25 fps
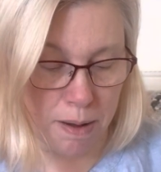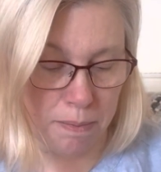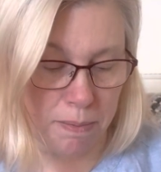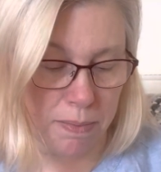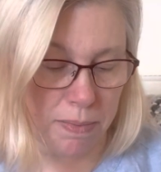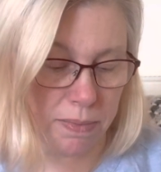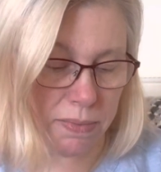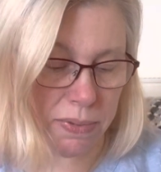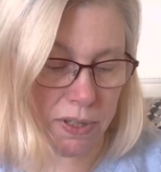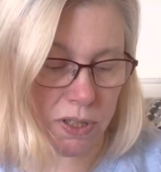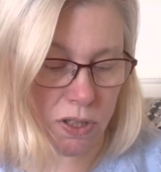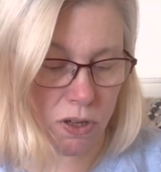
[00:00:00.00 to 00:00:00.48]

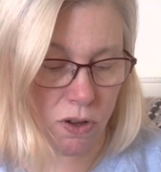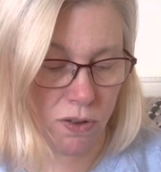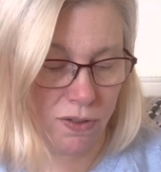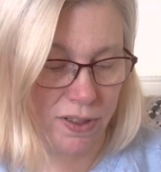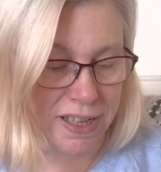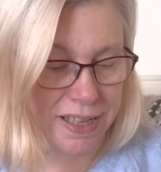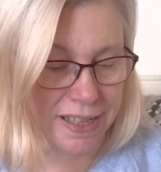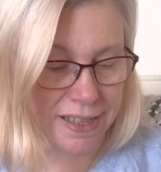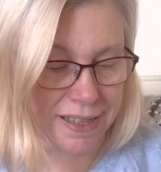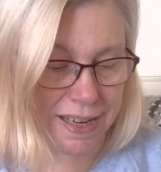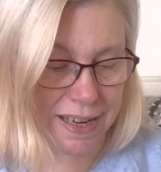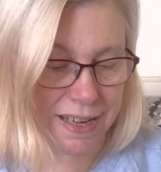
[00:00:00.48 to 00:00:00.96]
So
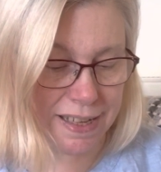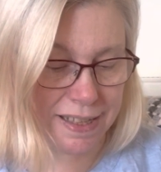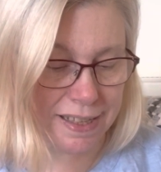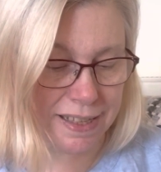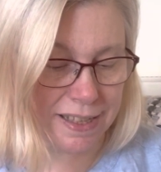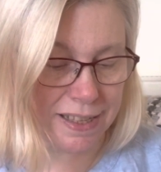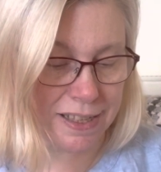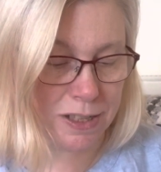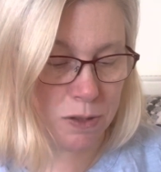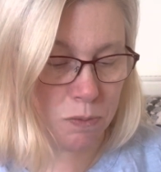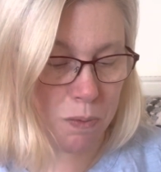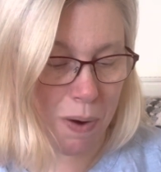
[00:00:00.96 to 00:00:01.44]
this is
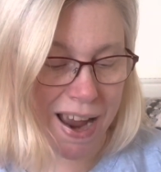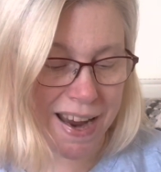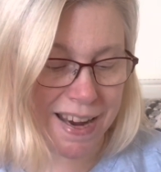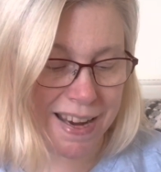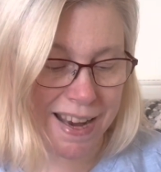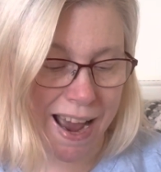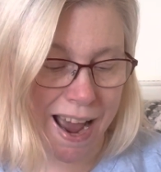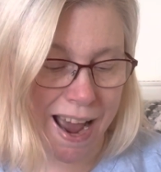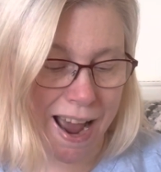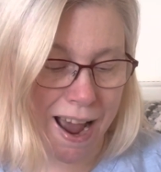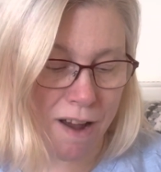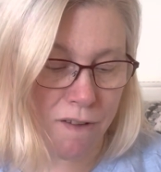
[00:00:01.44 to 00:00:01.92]

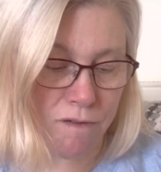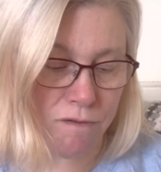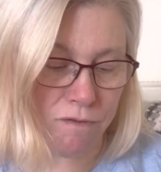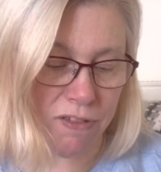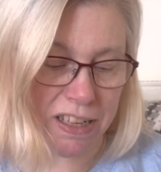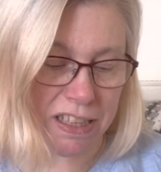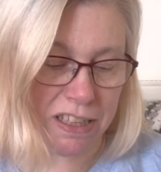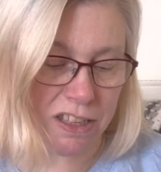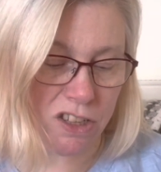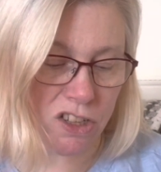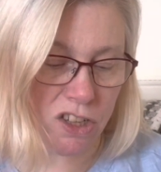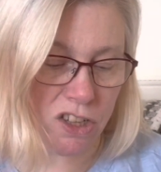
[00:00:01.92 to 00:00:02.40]
Zweigart
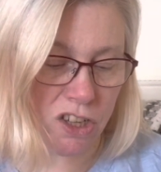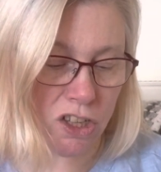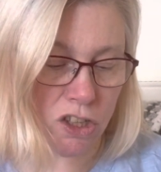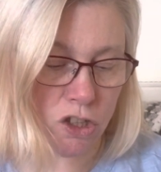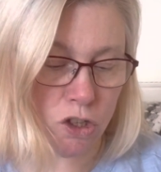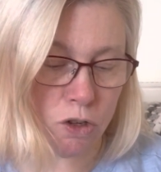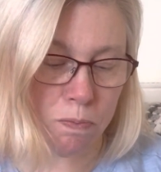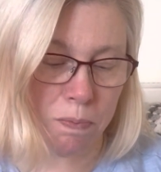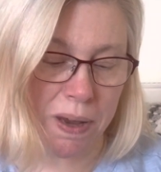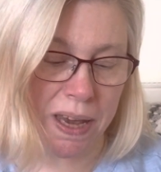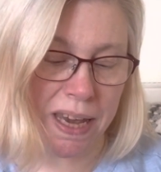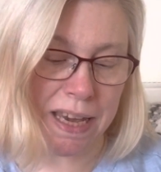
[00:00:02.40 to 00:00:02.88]

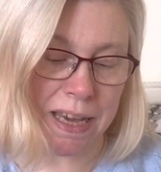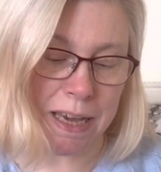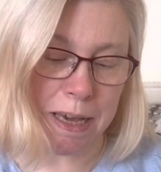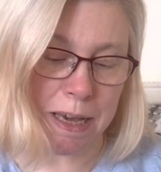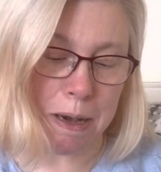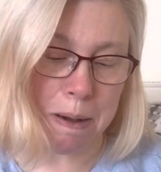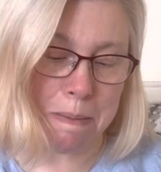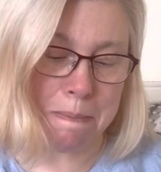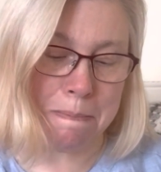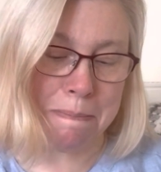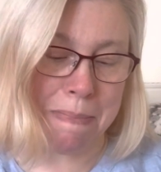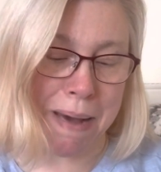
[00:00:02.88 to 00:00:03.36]
Vintage Pink
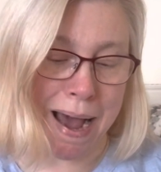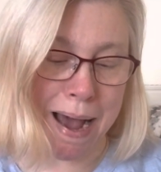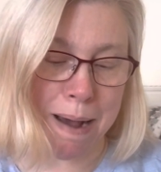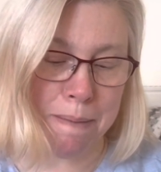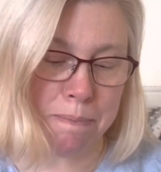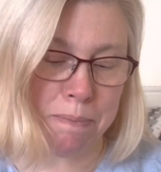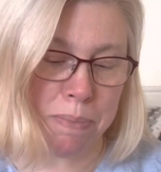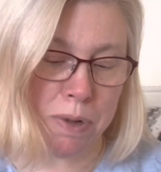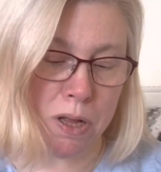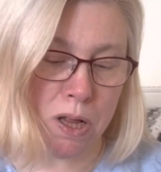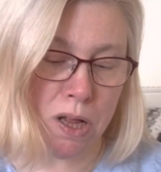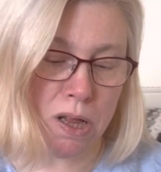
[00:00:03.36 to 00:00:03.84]

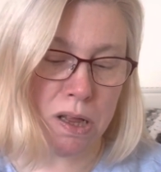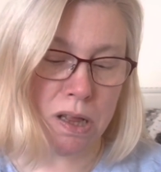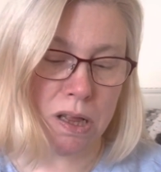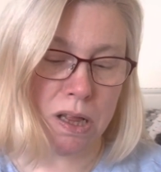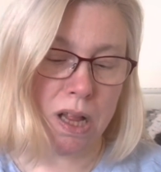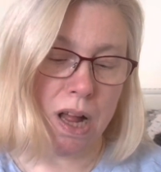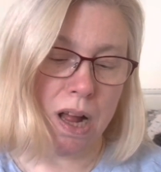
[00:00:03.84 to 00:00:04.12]
Marble,